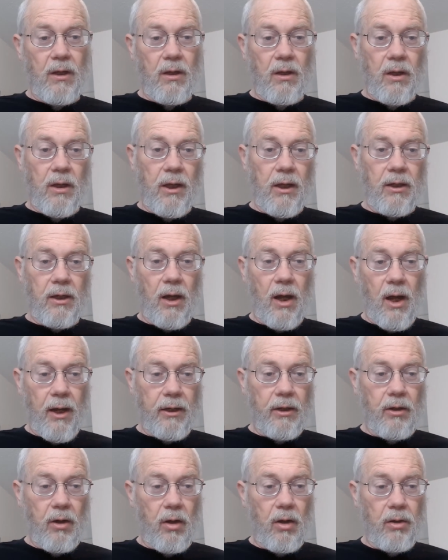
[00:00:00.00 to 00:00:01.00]
and
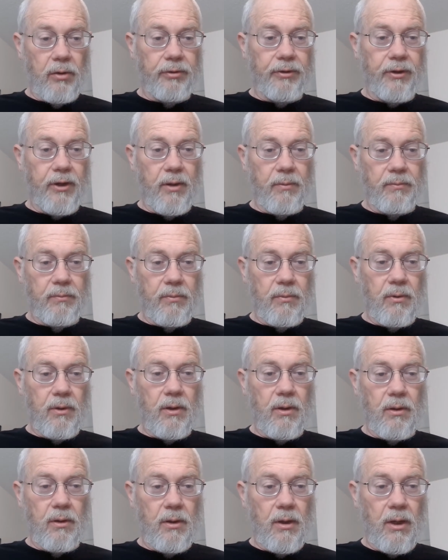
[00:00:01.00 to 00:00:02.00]
I call them
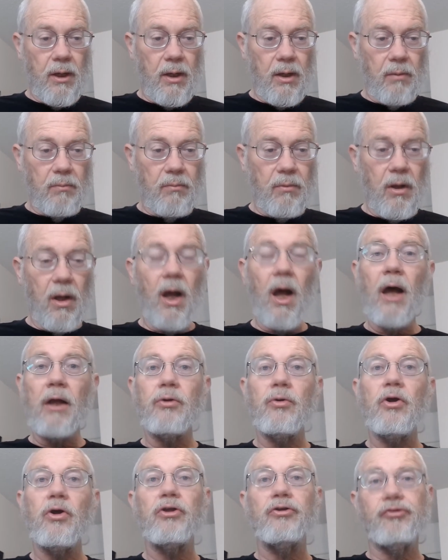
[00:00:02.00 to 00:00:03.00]

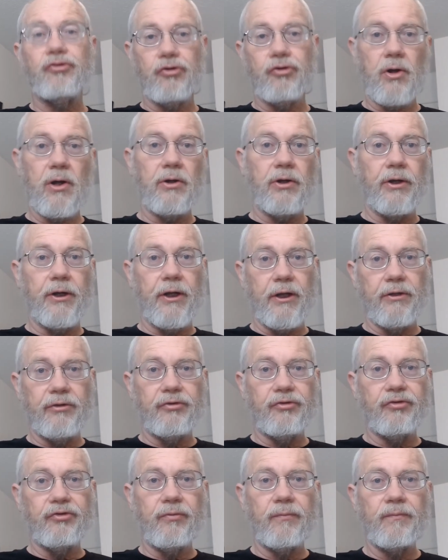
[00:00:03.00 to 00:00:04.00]

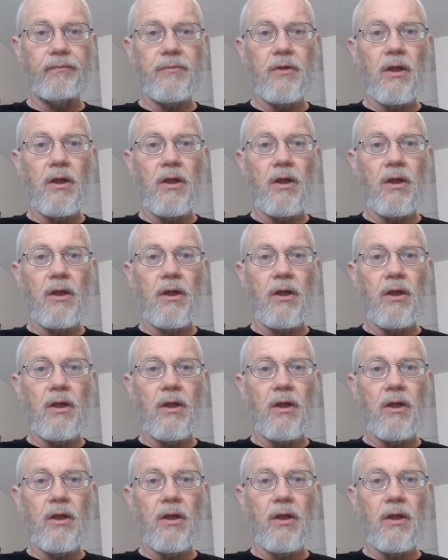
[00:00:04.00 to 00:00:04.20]
auto-contrarians.